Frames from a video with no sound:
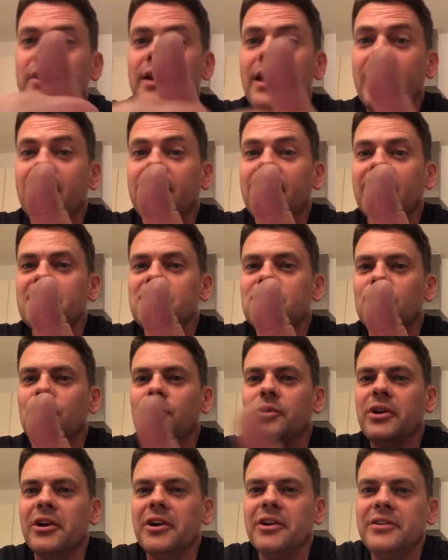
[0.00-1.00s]
yeah, that's
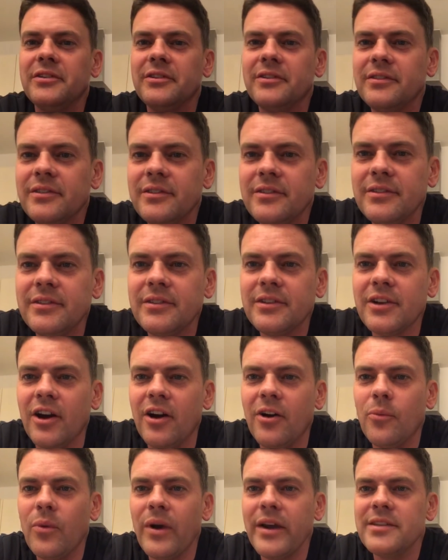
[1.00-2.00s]
all good.
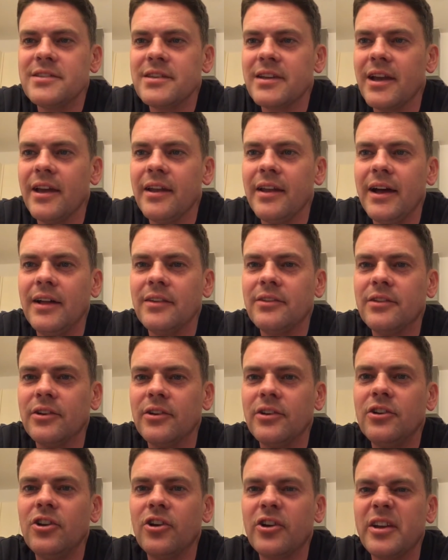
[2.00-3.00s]
Can't wait to get that
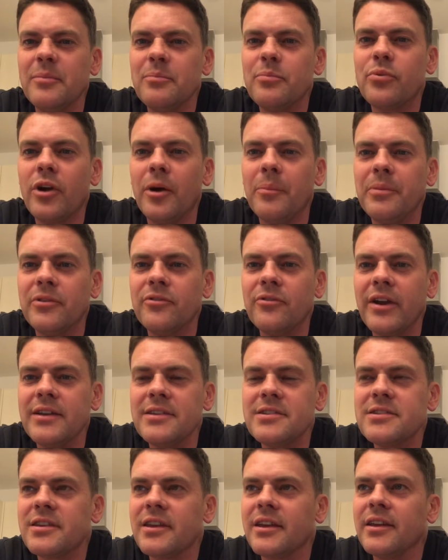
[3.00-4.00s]
done, looking proper
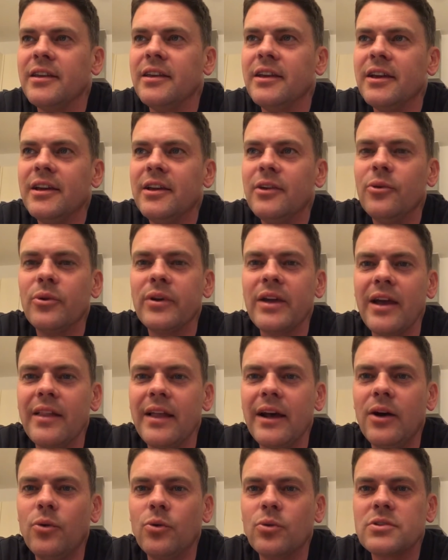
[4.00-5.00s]
racy. We'll get
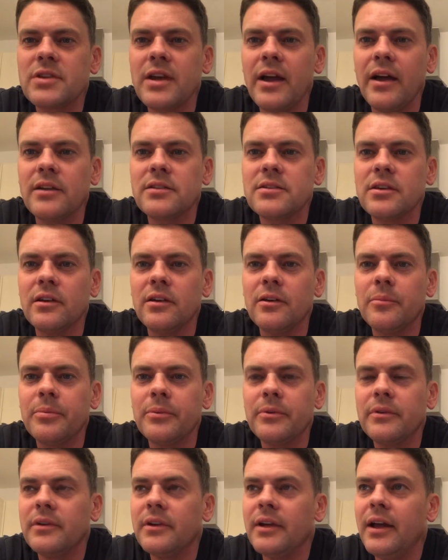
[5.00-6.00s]
that all tacked
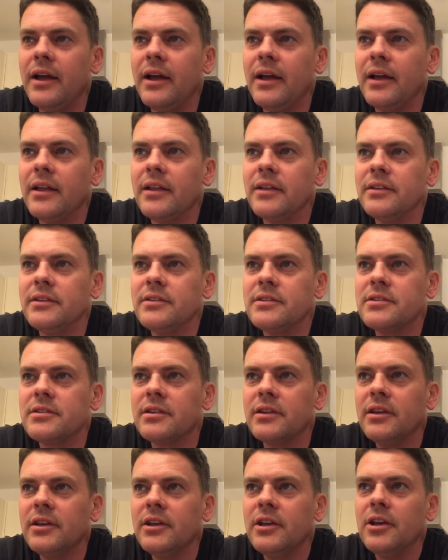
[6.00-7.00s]
up and
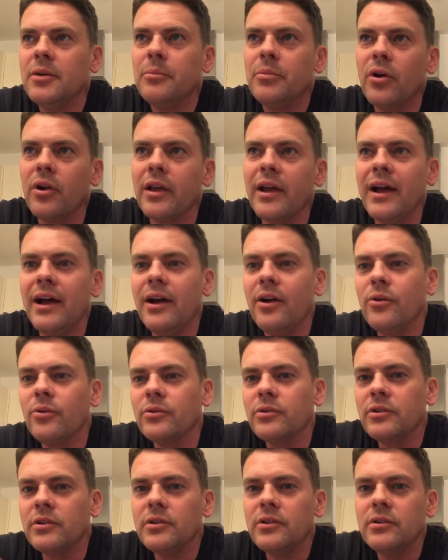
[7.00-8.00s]
pull it
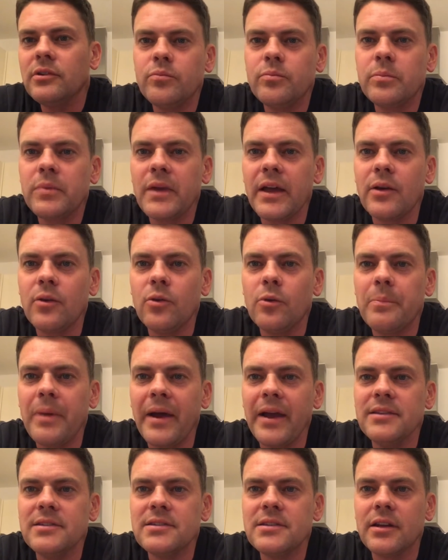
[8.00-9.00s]
out, get it all
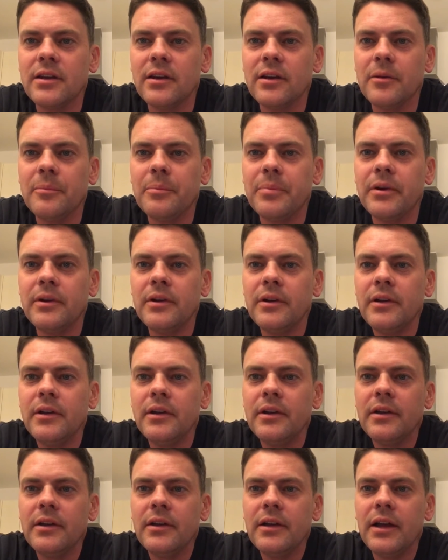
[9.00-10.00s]
painted up
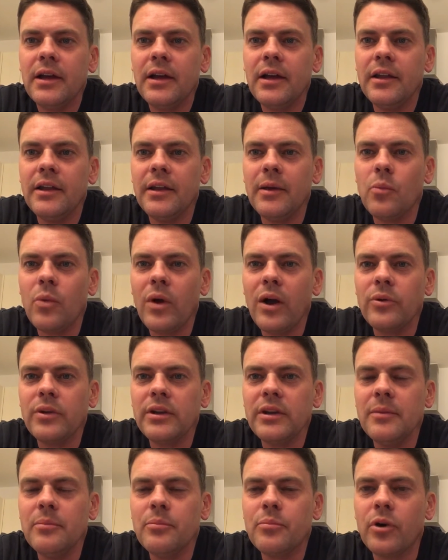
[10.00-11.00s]
and then
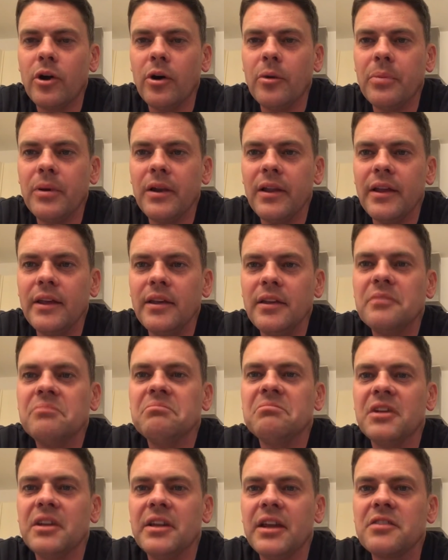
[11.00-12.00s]
welded in properly,
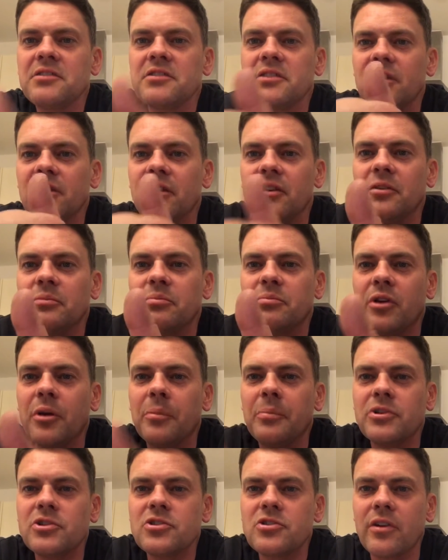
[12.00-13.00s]
and that's going to look
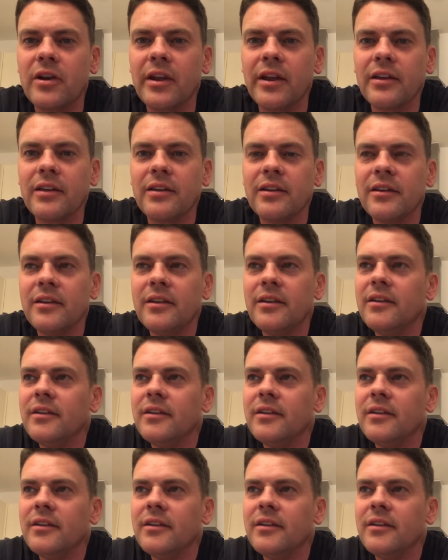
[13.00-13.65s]
proper trick.